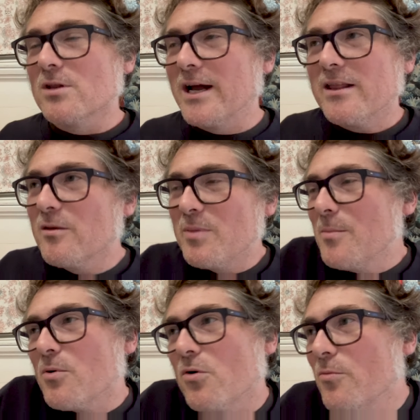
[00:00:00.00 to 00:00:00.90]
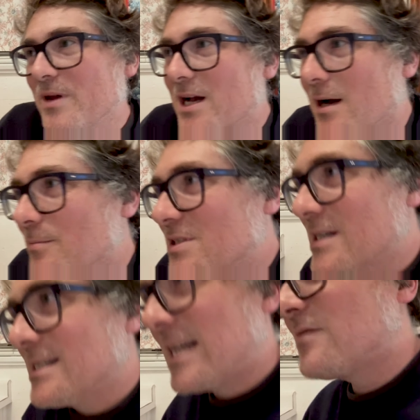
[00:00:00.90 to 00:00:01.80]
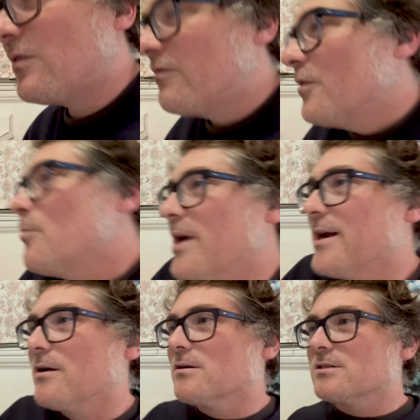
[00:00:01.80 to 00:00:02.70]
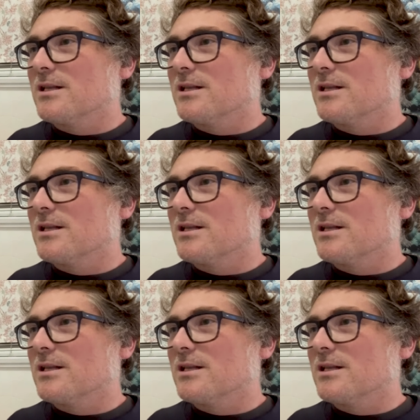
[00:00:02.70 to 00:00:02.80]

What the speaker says: like the people who become successful filmmakers